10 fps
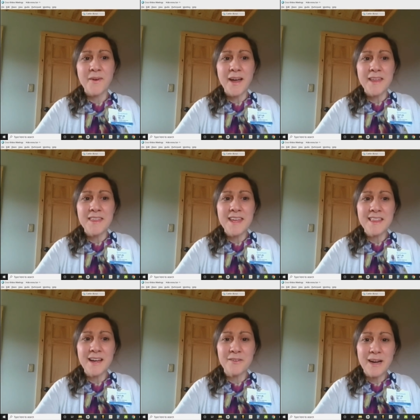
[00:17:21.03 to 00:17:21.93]
Well, I
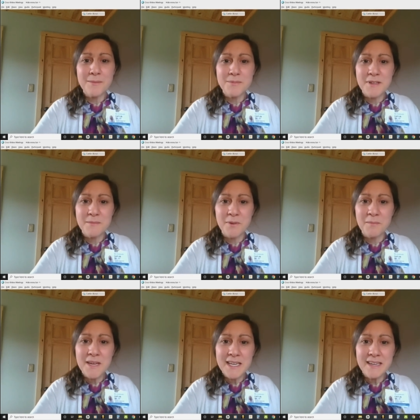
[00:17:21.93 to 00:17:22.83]
think that wraps up our
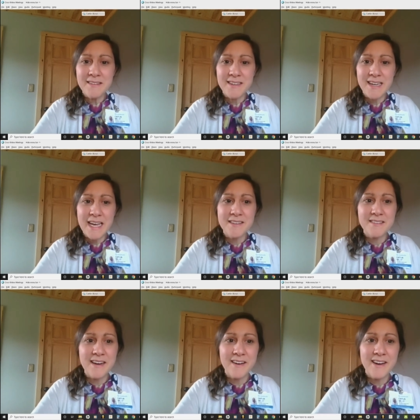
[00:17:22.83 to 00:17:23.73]
meeting today,
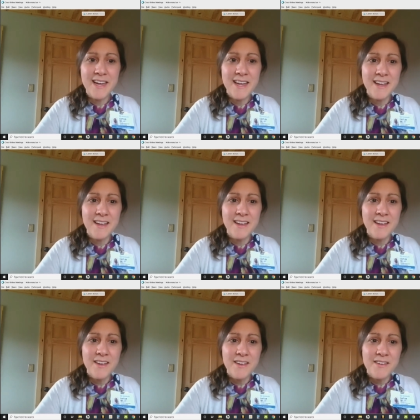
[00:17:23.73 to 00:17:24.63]
Sarie.
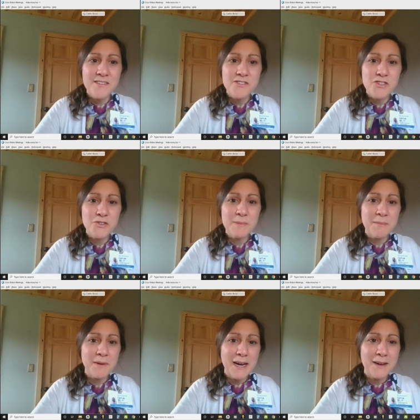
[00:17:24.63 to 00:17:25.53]
Do you
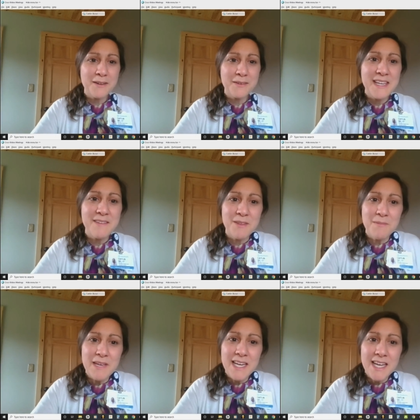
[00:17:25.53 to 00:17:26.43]
remember how to leave the
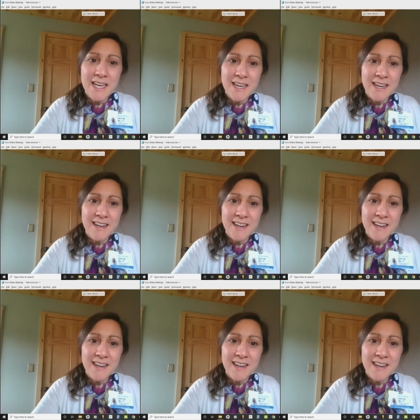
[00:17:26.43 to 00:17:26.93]
meeting?